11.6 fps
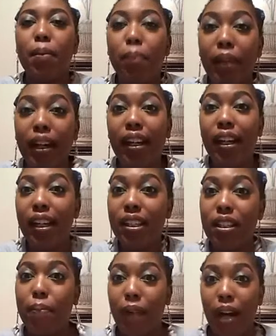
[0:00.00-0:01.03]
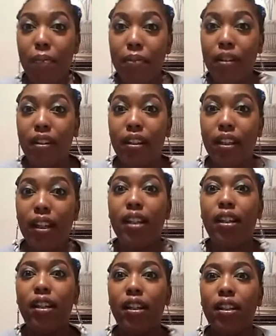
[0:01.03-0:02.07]
but it's a popular
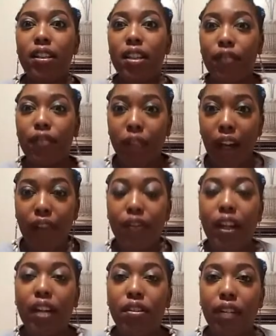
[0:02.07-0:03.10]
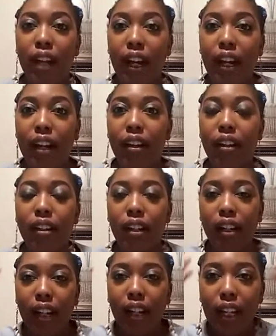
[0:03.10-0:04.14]
thing because if you have natural hair,
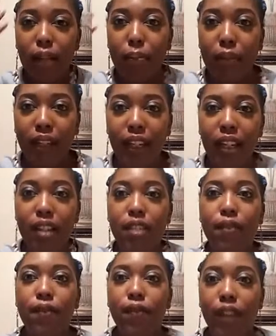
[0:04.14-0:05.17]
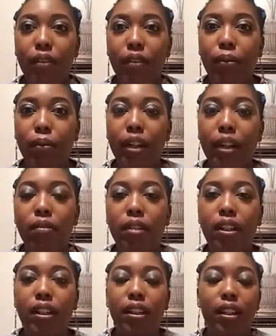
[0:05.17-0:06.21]
it blends very well
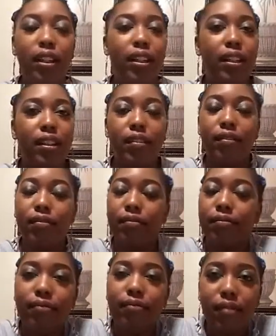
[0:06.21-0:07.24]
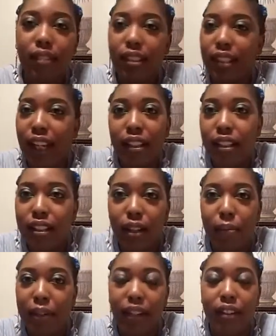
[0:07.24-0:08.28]
with it, and they just
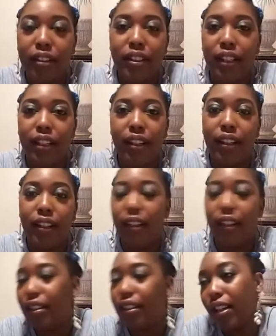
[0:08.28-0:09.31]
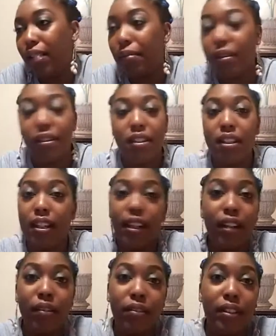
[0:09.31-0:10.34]
don't be understanding it. That's all I'm gonna say. They
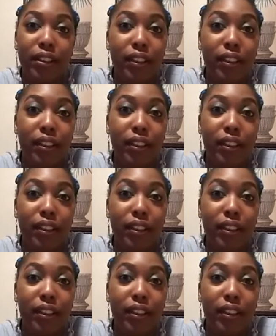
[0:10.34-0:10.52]
don't understand.